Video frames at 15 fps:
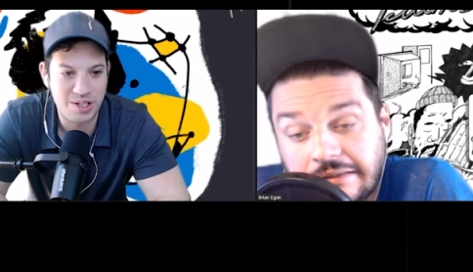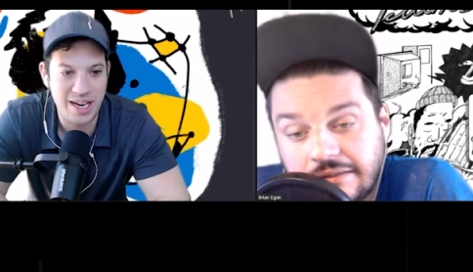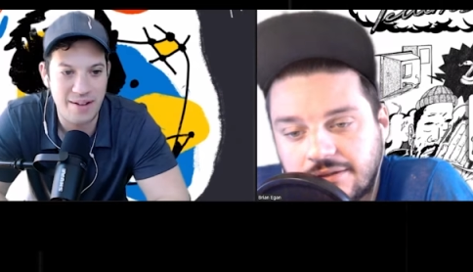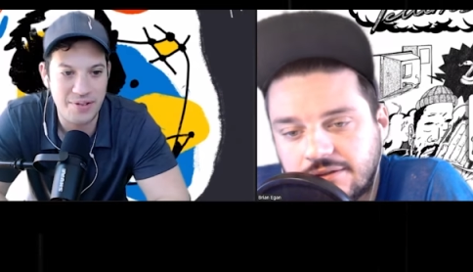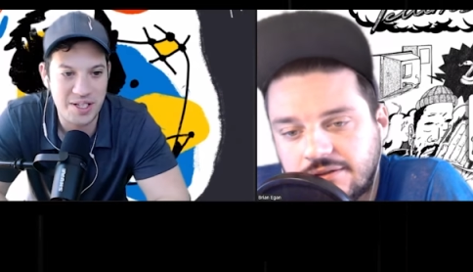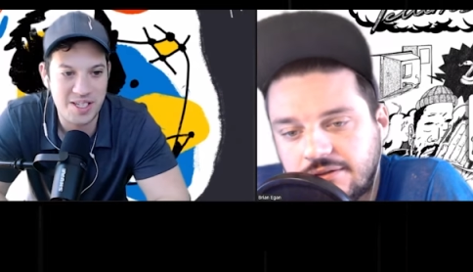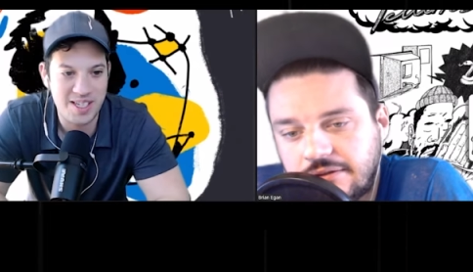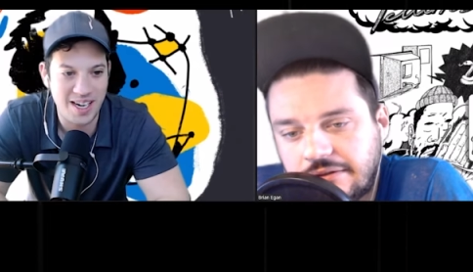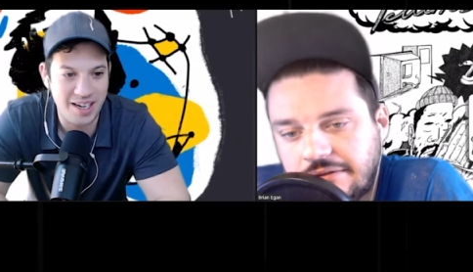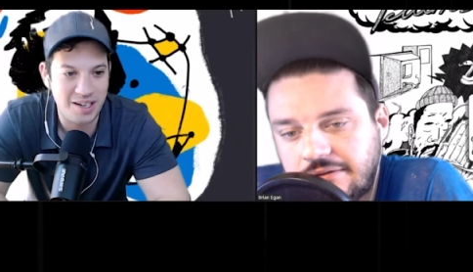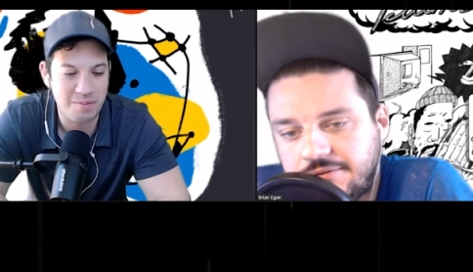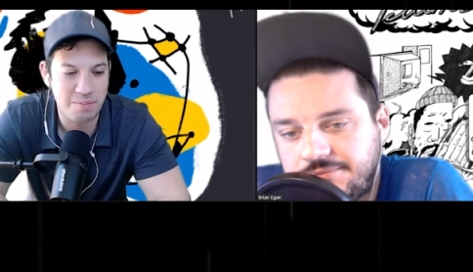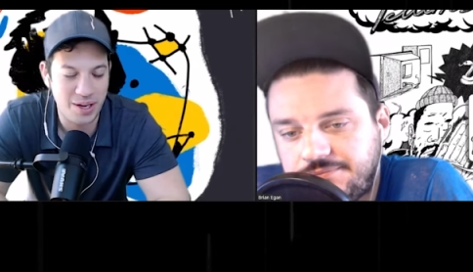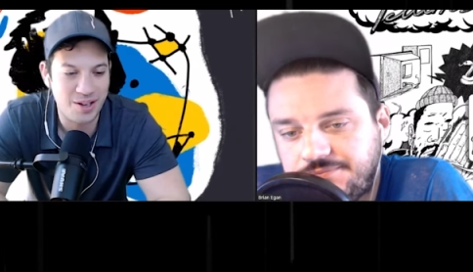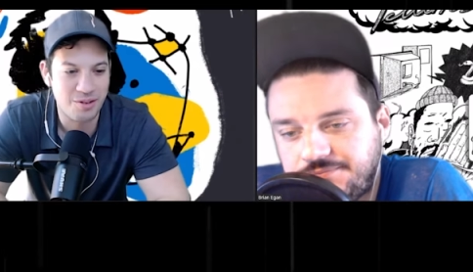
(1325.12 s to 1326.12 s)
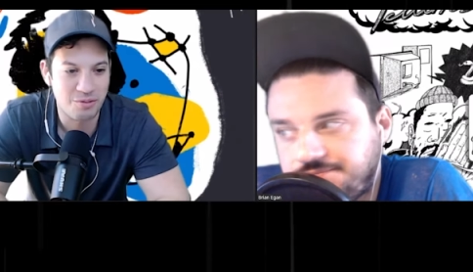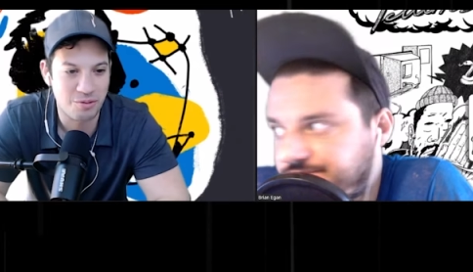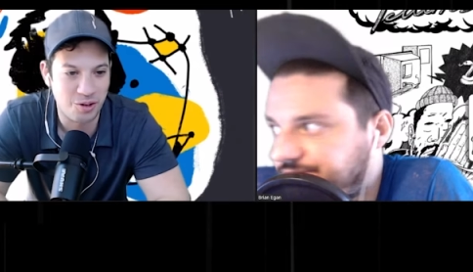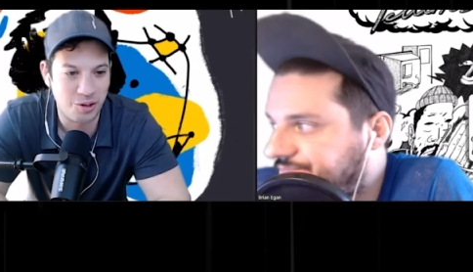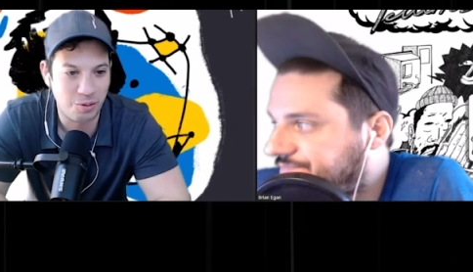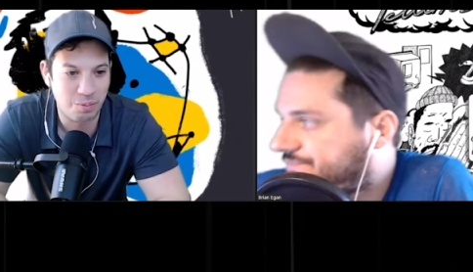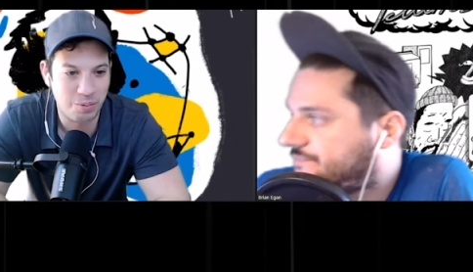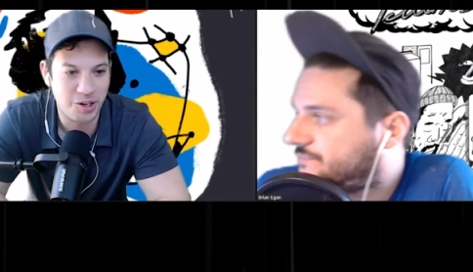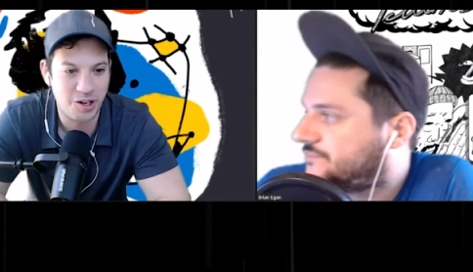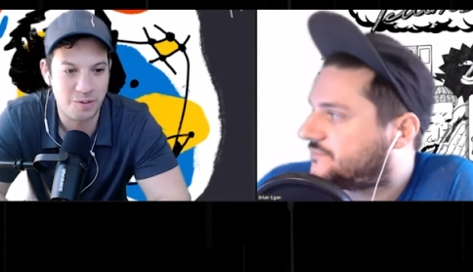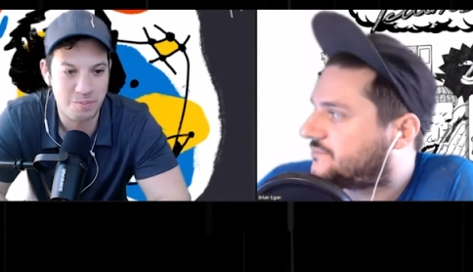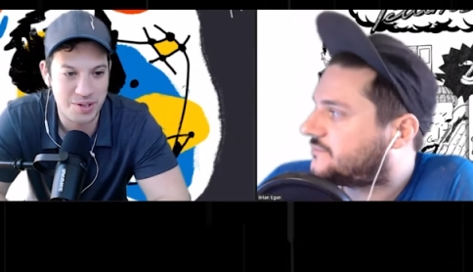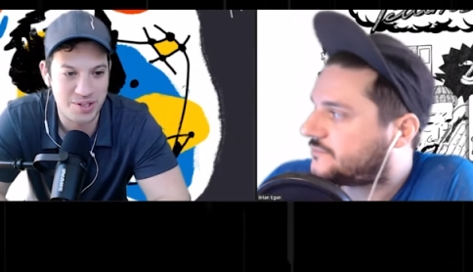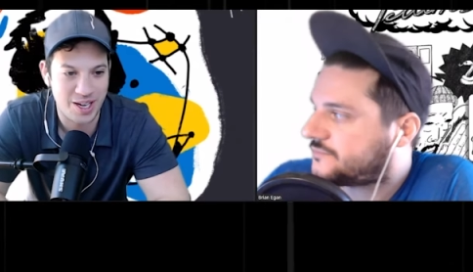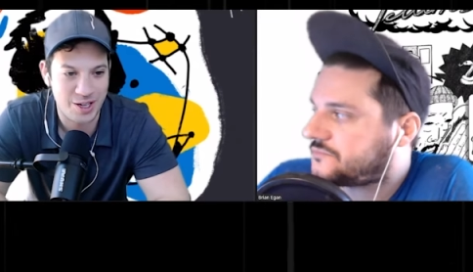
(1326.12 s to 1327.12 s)
Speaker 1: devastating pick and roll per
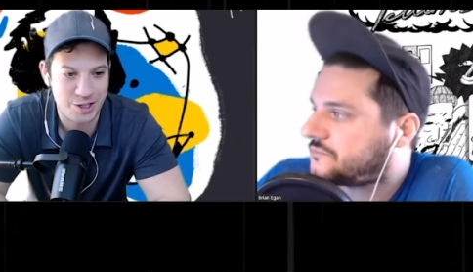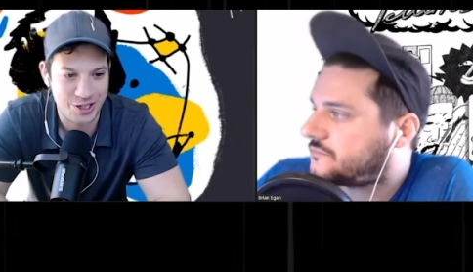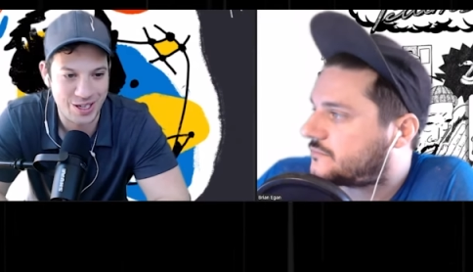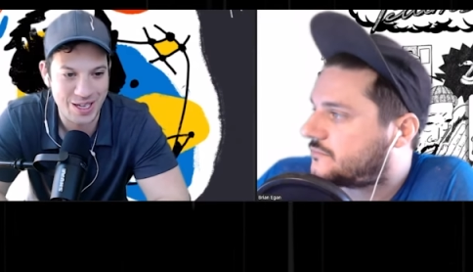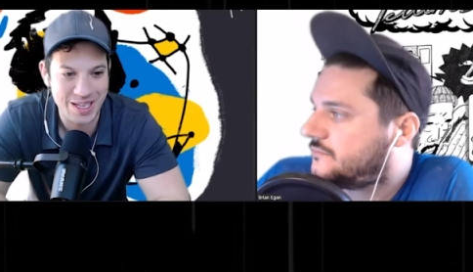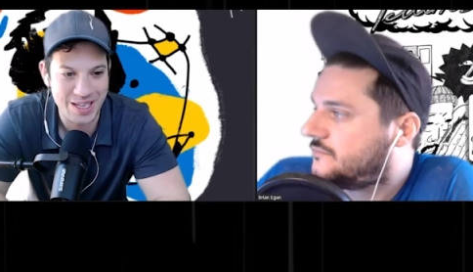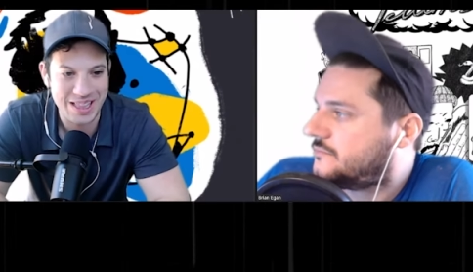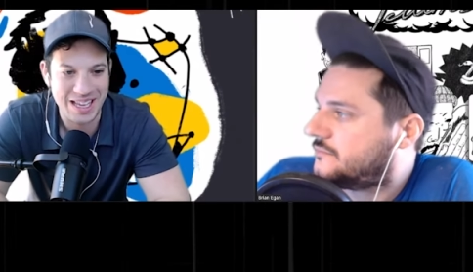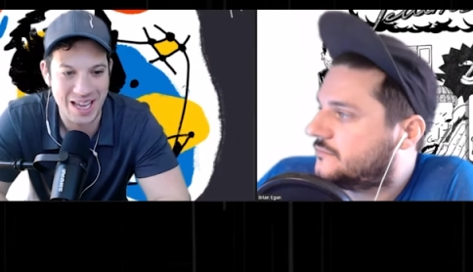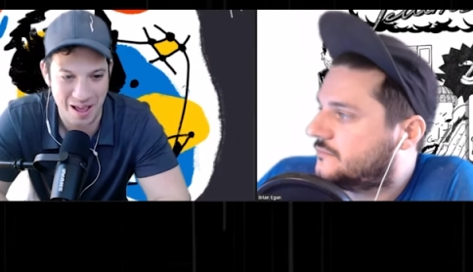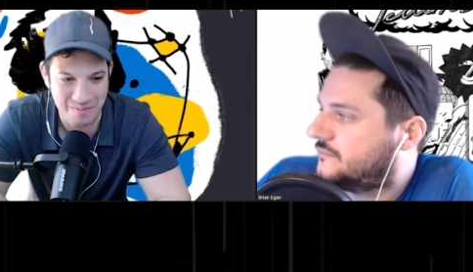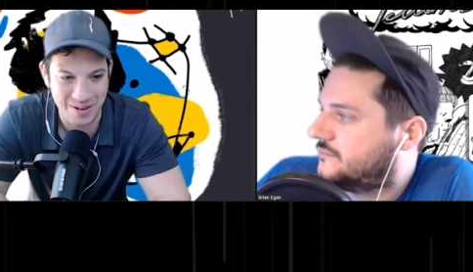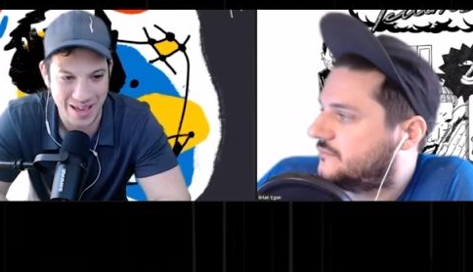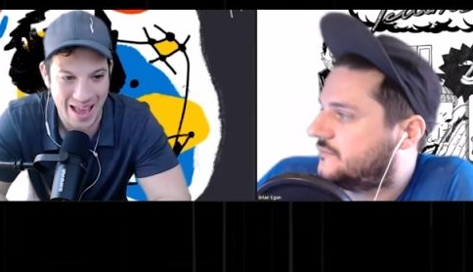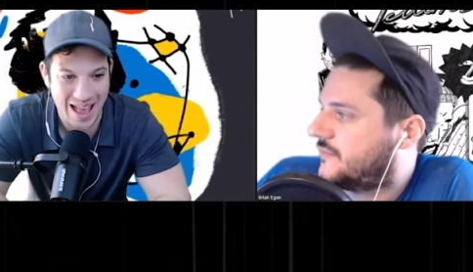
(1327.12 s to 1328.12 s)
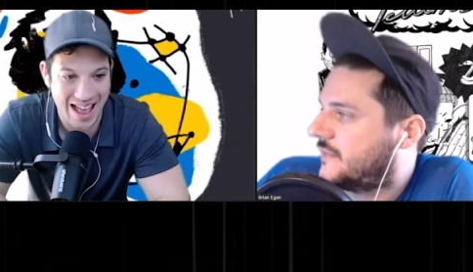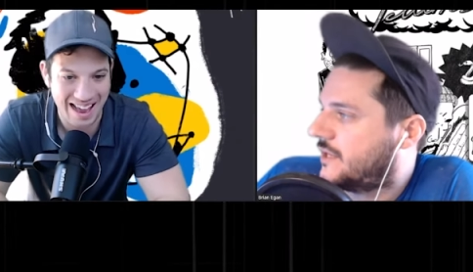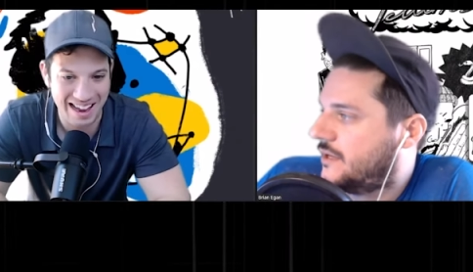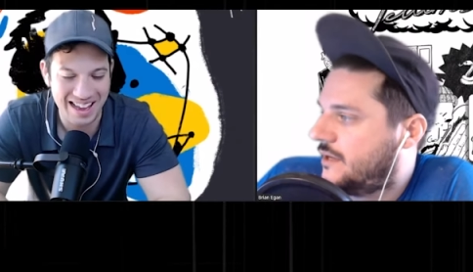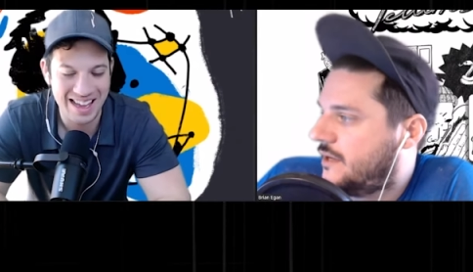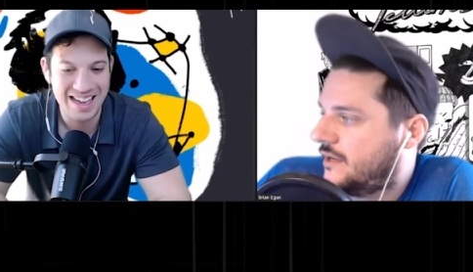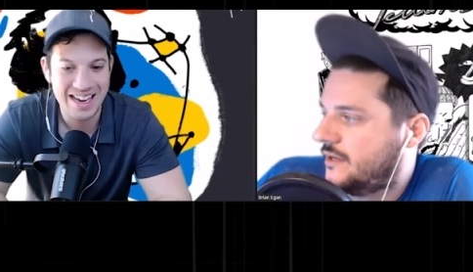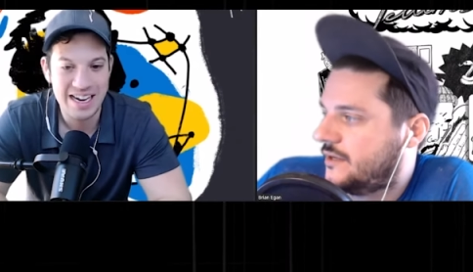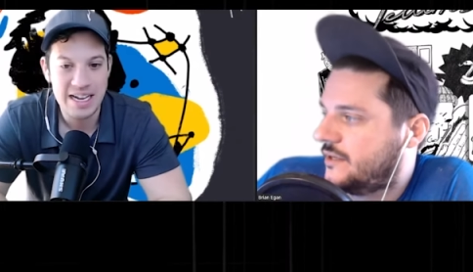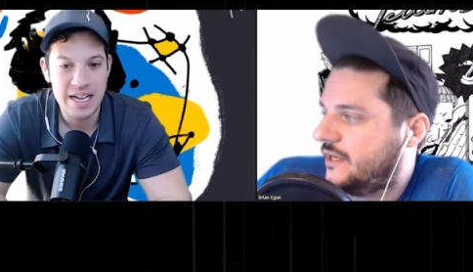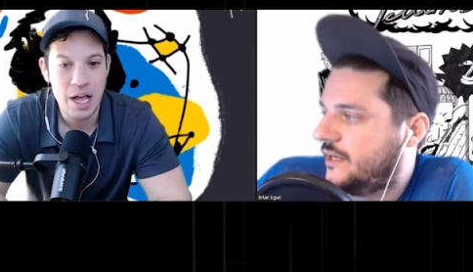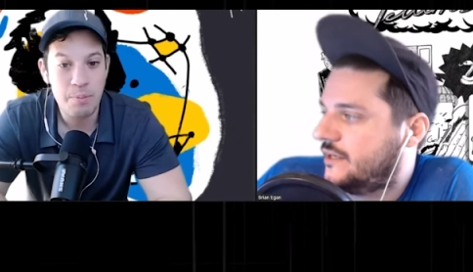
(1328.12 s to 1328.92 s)
possession in the N B A. Yeah.